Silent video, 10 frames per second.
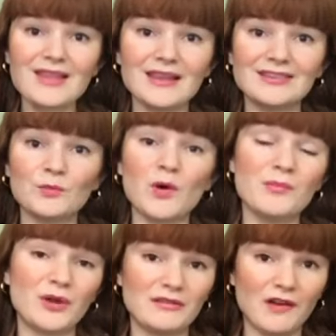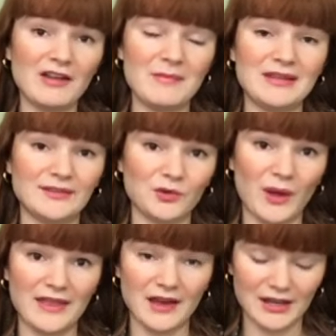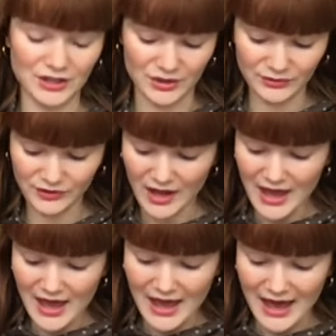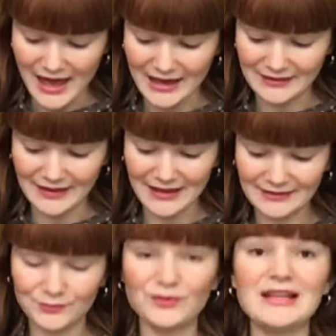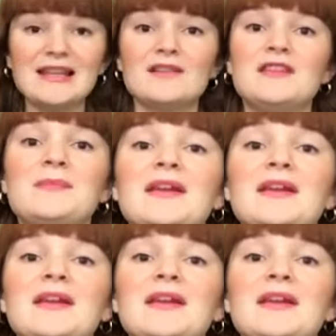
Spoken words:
That's a 1.5 meter square that I used. And it's really lovely